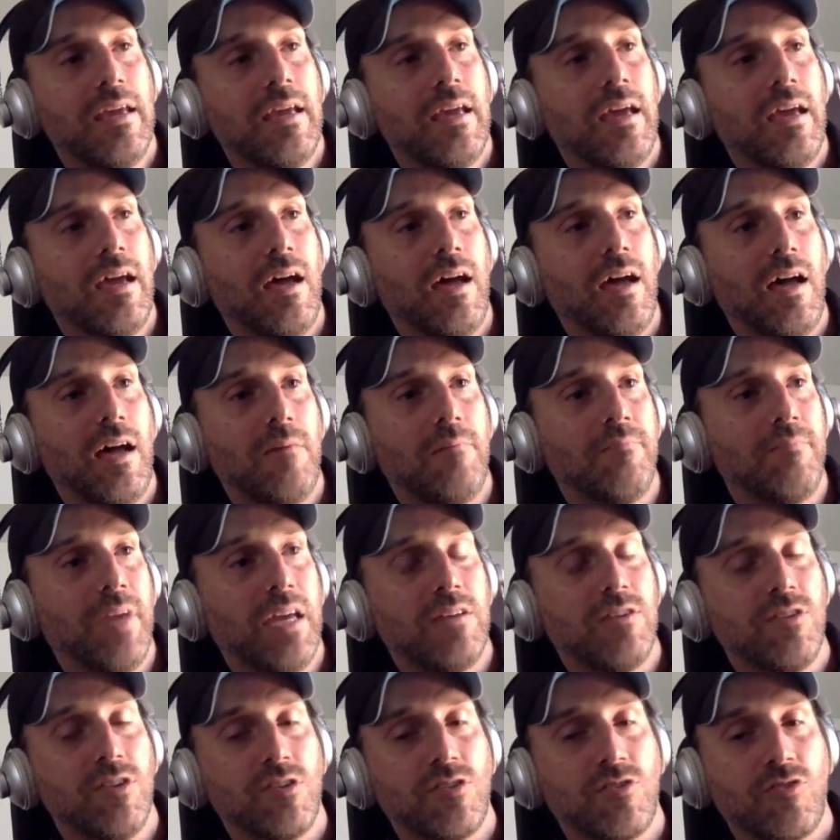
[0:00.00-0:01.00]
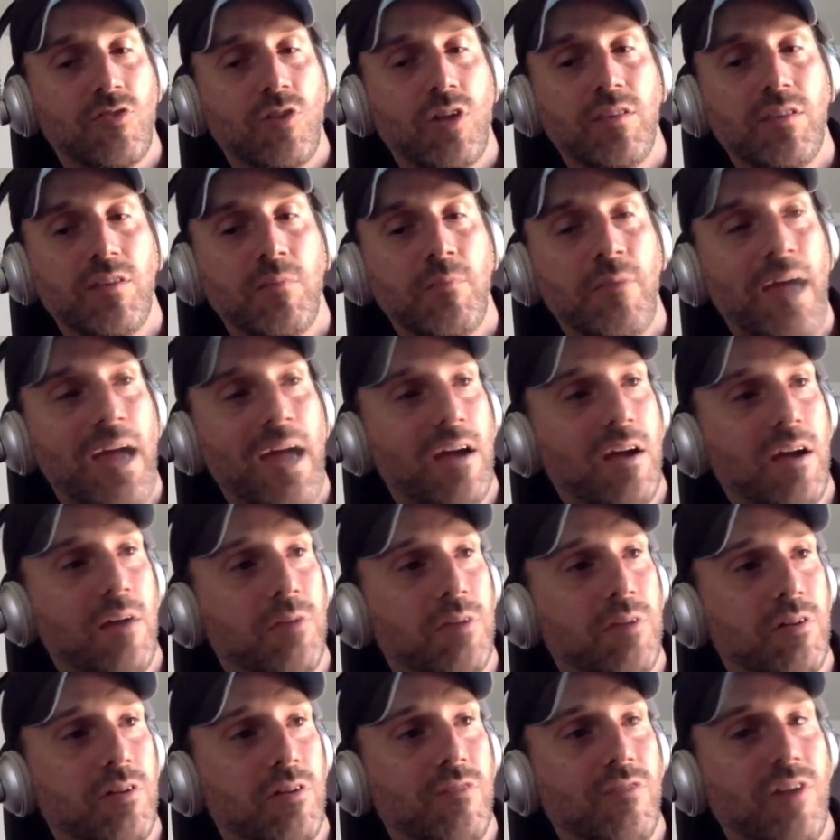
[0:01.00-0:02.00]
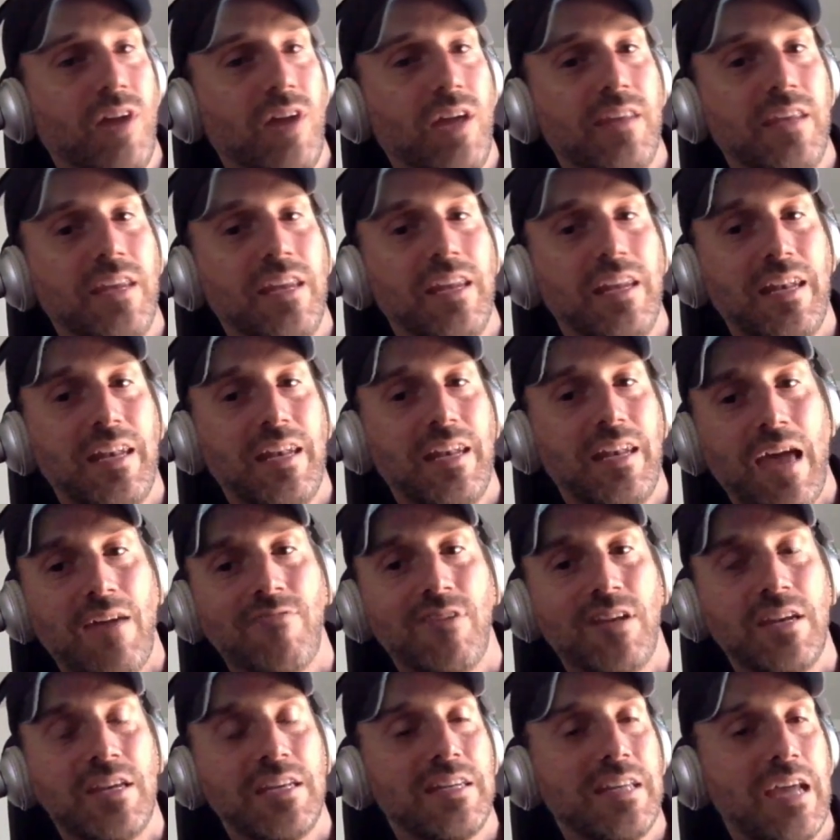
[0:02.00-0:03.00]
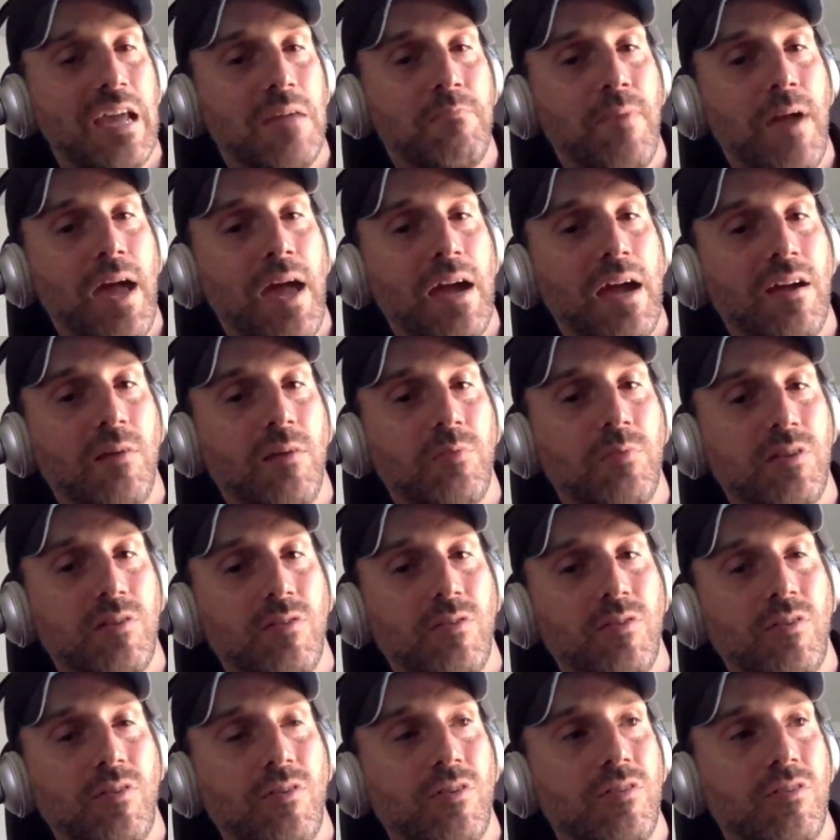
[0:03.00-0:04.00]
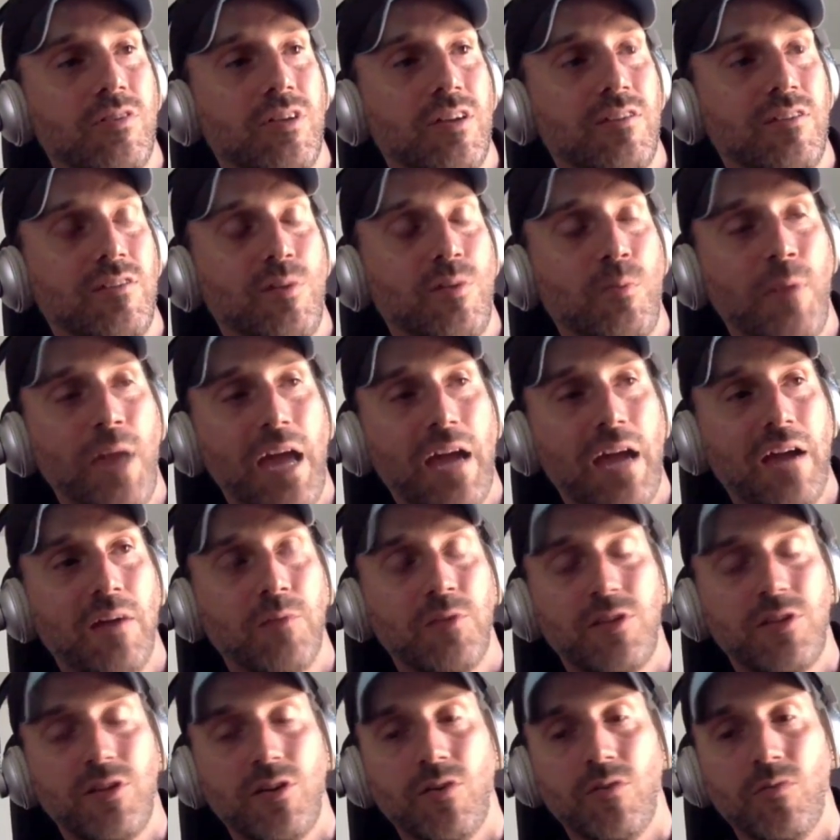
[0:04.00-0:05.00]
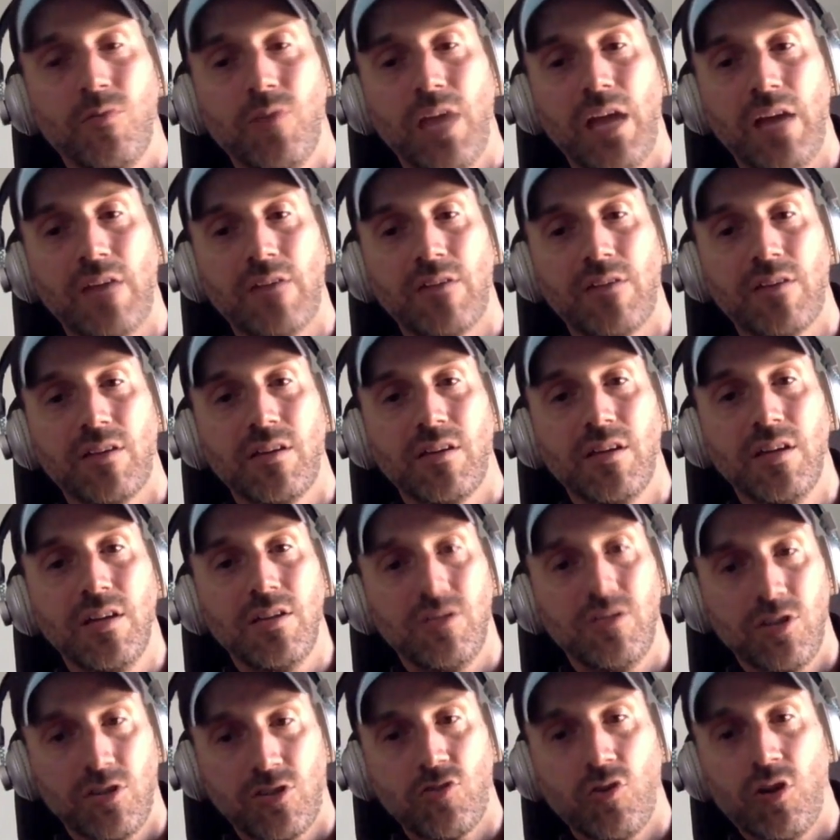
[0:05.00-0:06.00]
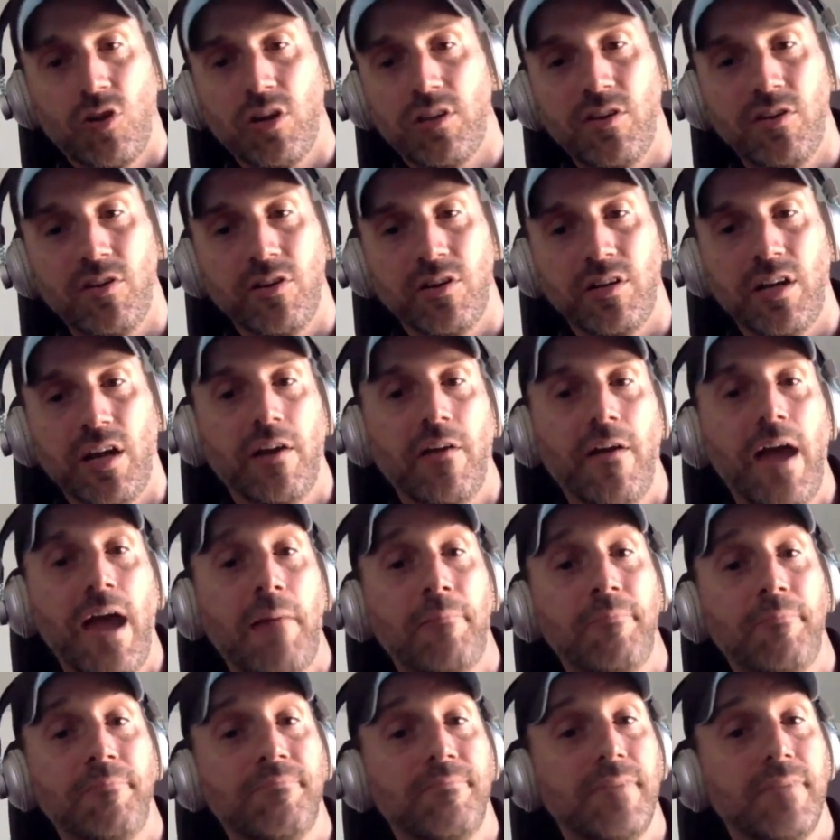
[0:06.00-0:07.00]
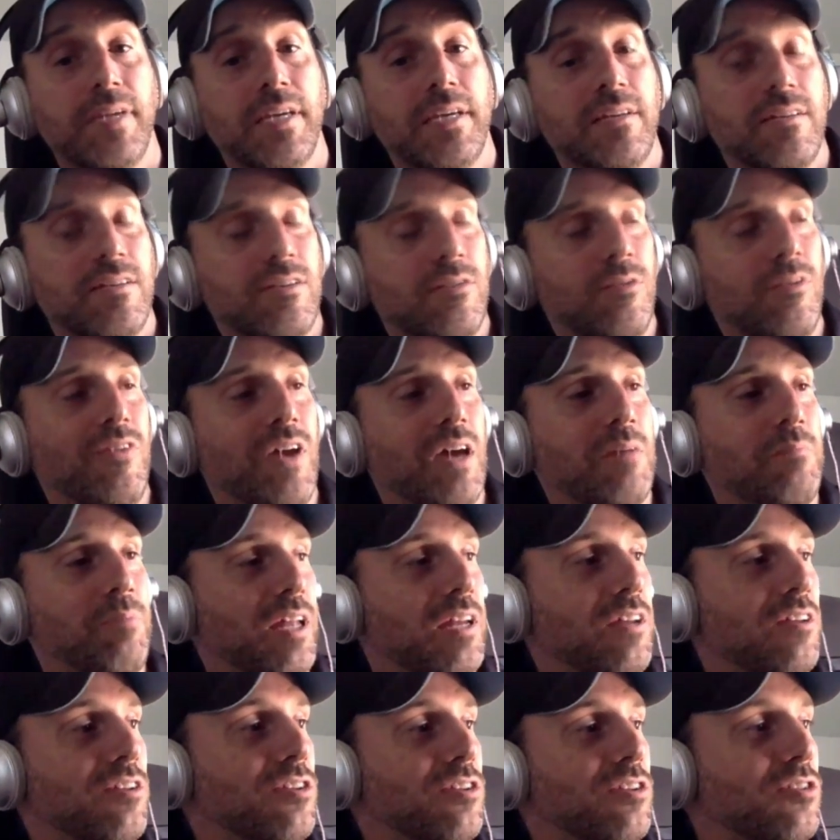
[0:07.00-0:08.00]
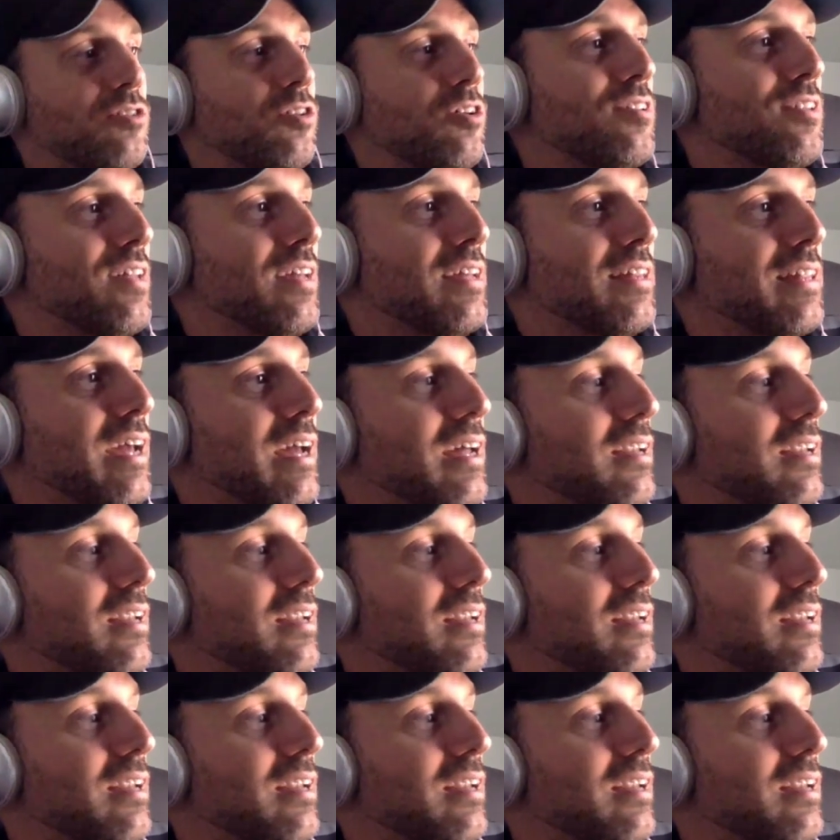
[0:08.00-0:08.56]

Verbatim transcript: um, and destroyed their backup server, and they didn't have any tape backups or, or digital backups. So we actually destroyed their entire app. So we've had plenty of stories like